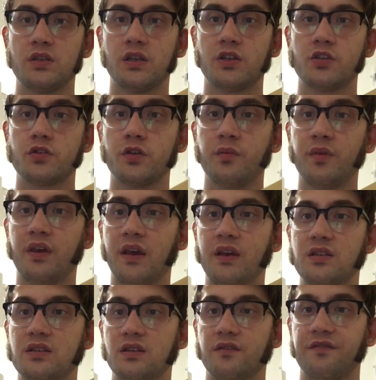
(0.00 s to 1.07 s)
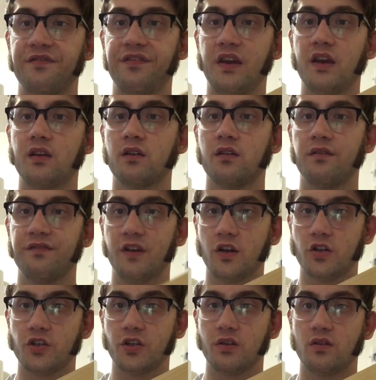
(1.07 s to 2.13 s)
extreme case of fake
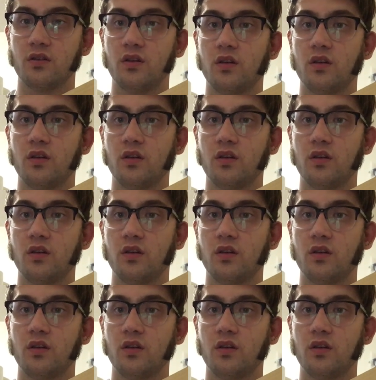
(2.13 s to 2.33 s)
function.